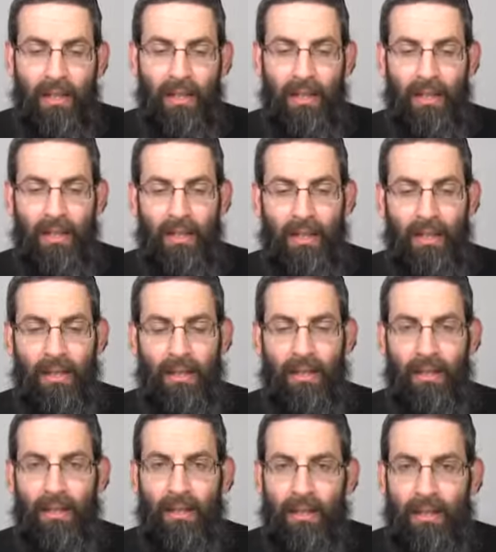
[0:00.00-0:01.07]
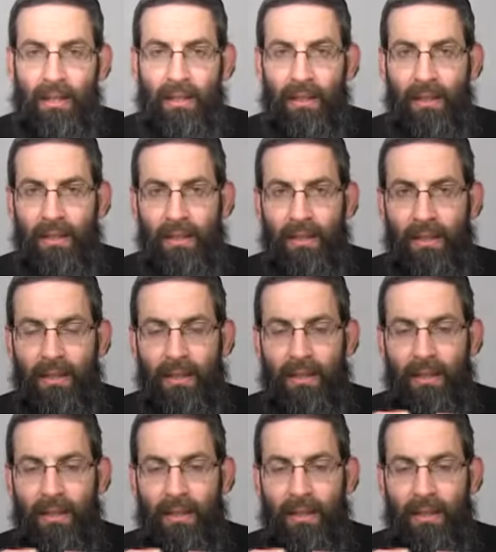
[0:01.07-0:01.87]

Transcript: [no speech]